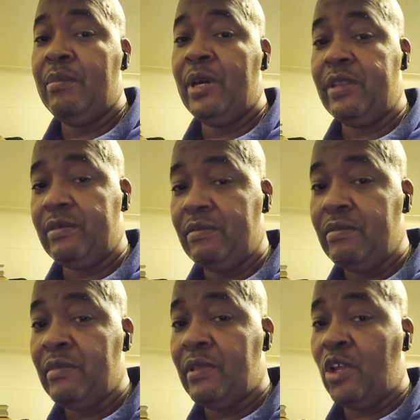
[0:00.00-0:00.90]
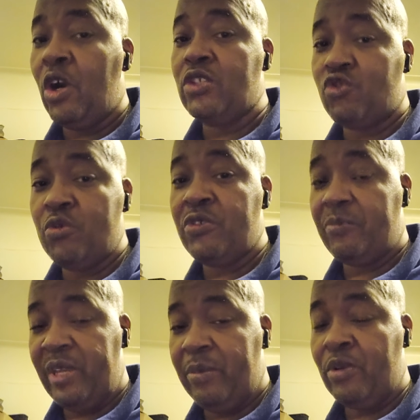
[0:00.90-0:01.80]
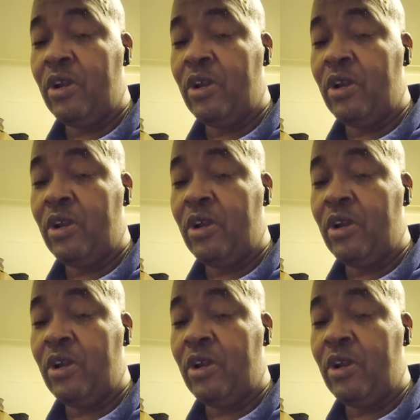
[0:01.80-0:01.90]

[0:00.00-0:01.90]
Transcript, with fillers: but large groups of people,